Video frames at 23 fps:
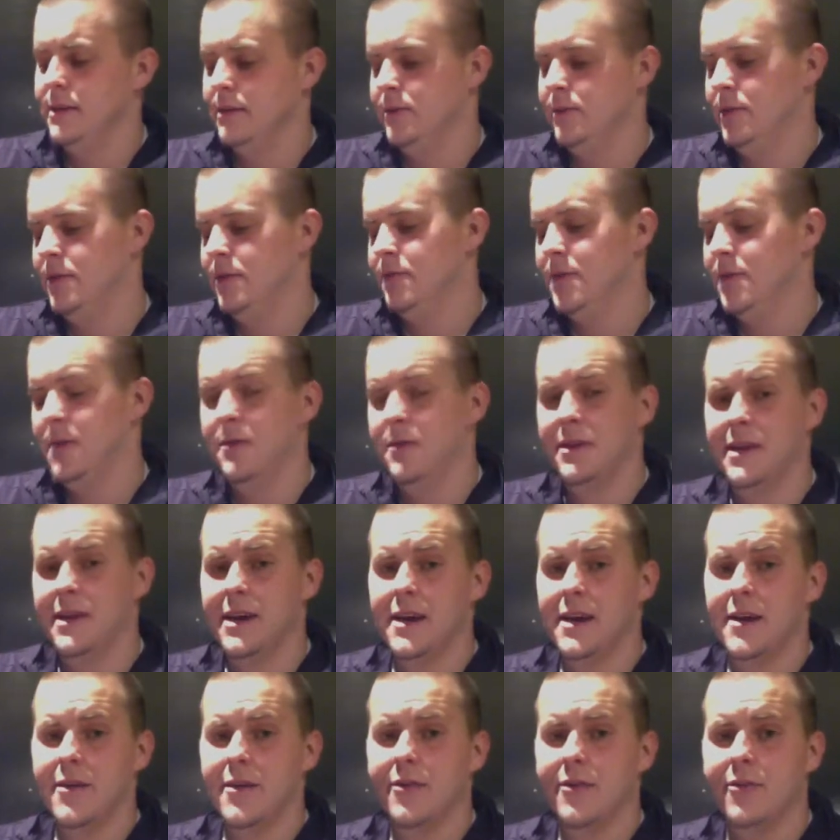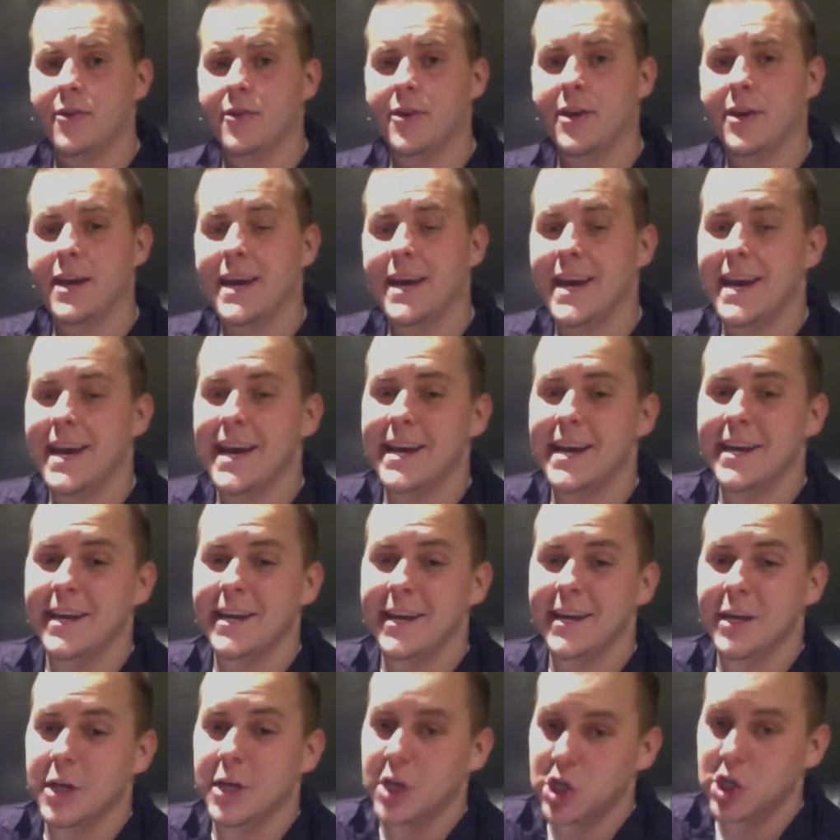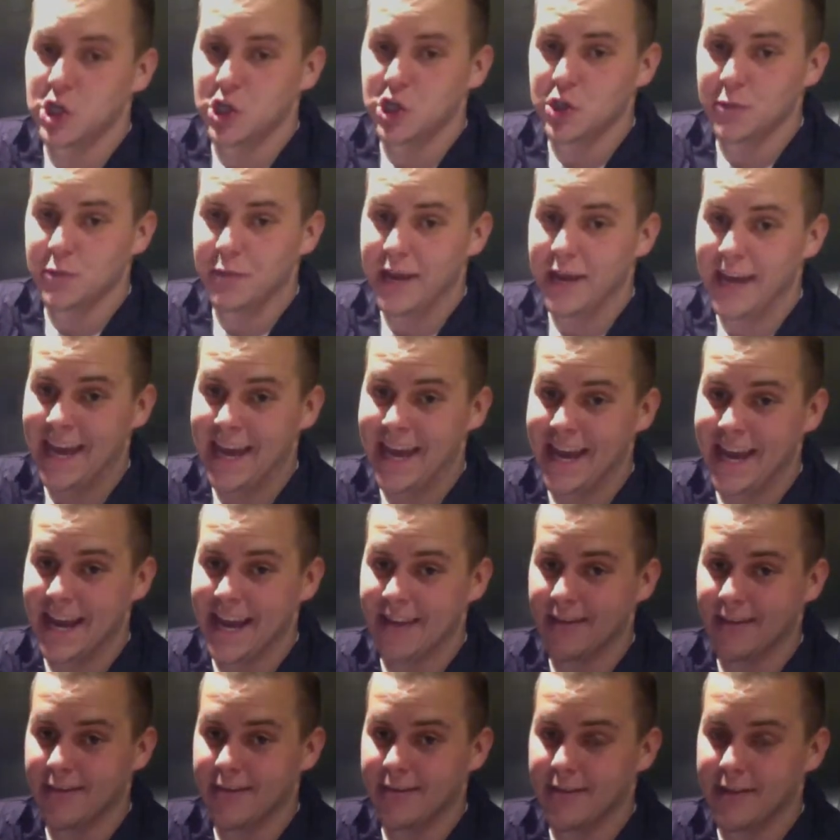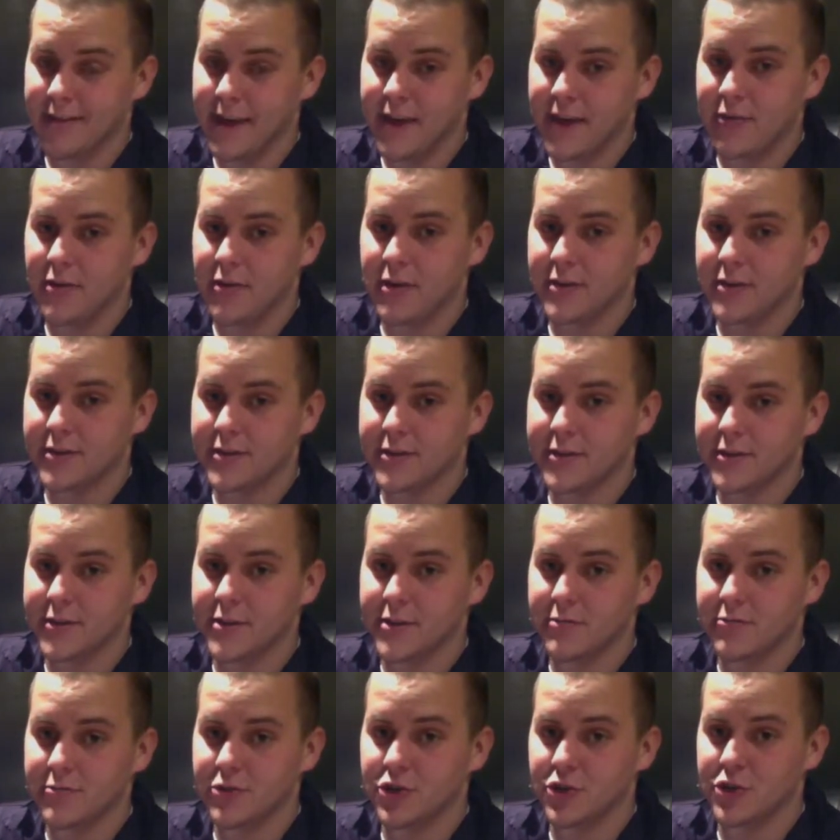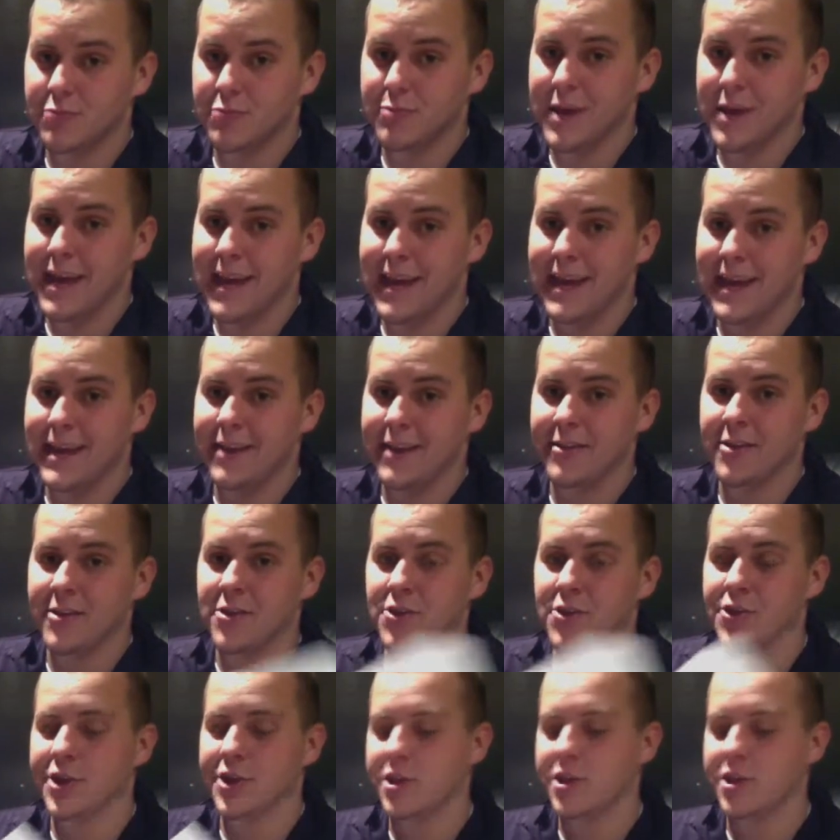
Well, maybe not. They're going to add Japan to that roster. Japan, the dirty